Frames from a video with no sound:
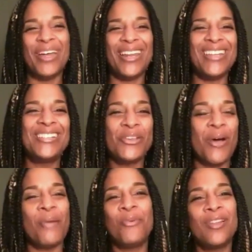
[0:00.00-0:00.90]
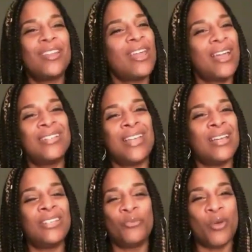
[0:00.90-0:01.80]
And so I really I
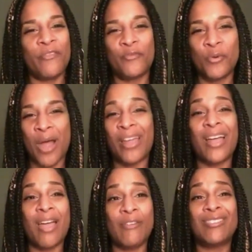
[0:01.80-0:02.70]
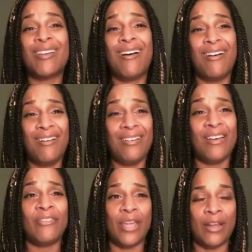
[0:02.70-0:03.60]
didn't want to fool. Like, I have a ton
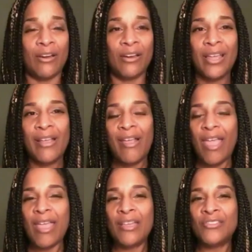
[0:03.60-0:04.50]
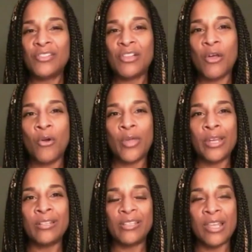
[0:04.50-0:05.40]
of hair, and
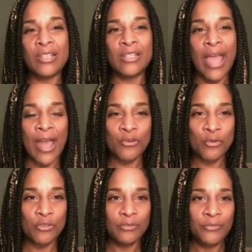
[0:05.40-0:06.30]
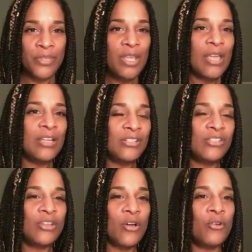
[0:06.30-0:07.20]
it's natural. And
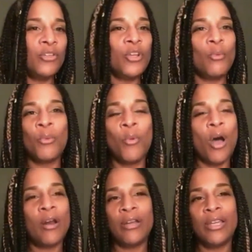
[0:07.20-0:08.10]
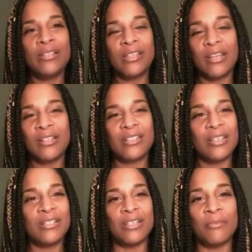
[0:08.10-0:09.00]
so, when water hits it,
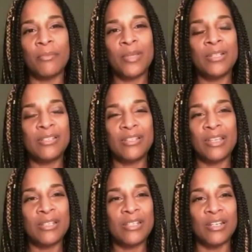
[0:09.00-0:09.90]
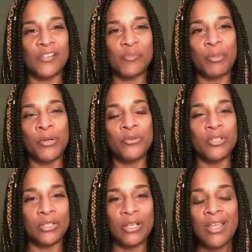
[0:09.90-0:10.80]
it's an
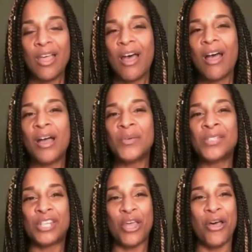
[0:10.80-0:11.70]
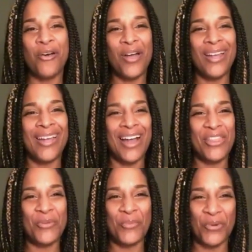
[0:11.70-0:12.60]
explosion. So I
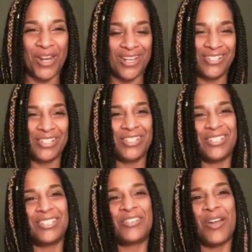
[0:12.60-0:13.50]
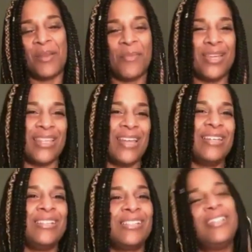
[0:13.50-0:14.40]
got the braids to try to make that
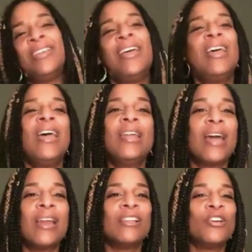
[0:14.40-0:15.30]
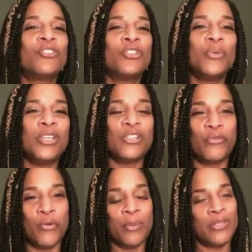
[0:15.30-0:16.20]
easy, and it got a little too easy
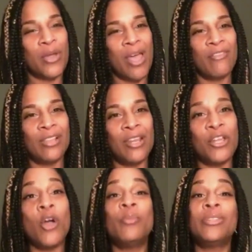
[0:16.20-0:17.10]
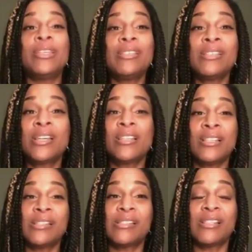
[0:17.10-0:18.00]
for me, so I haven't let it go. But this
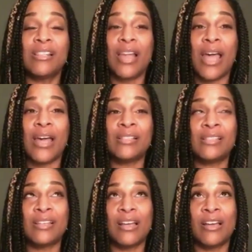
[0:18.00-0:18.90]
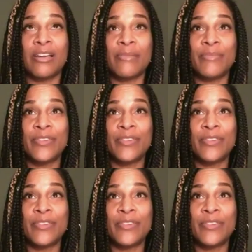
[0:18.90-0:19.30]
is the last time